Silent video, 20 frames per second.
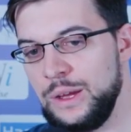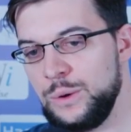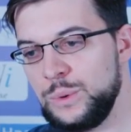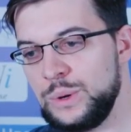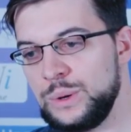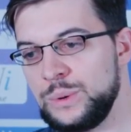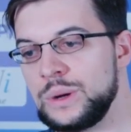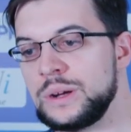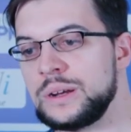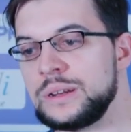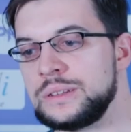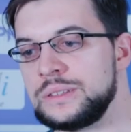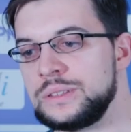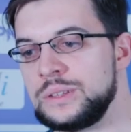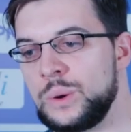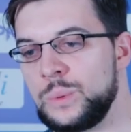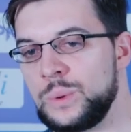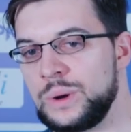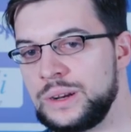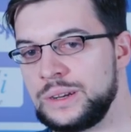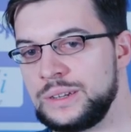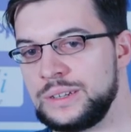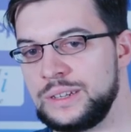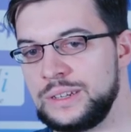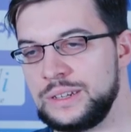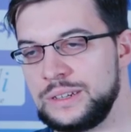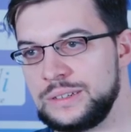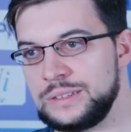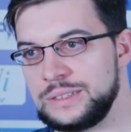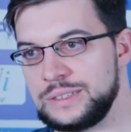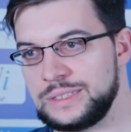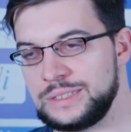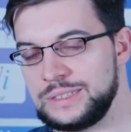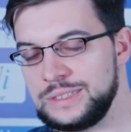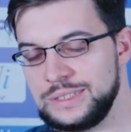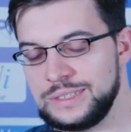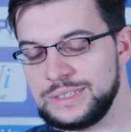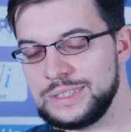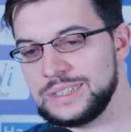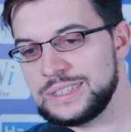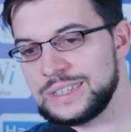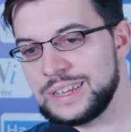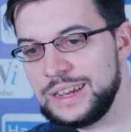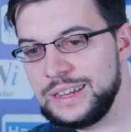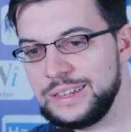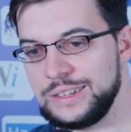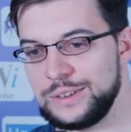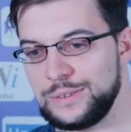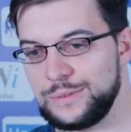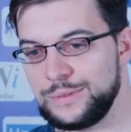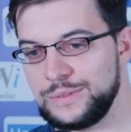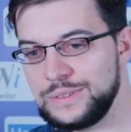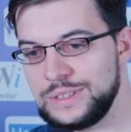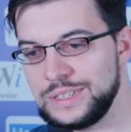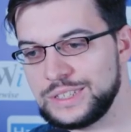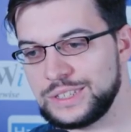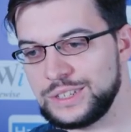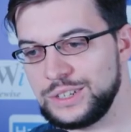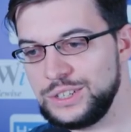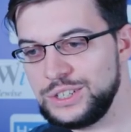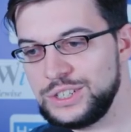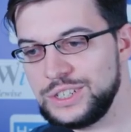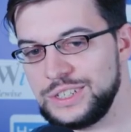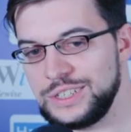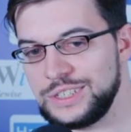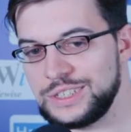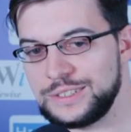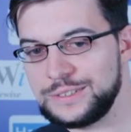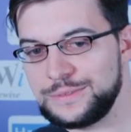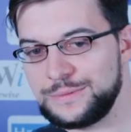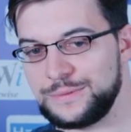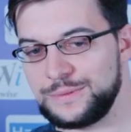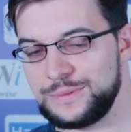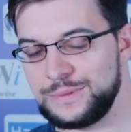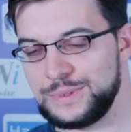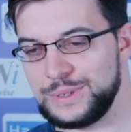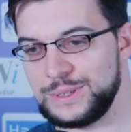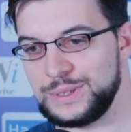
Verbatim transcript: we were nowhere near this kind of discussions of,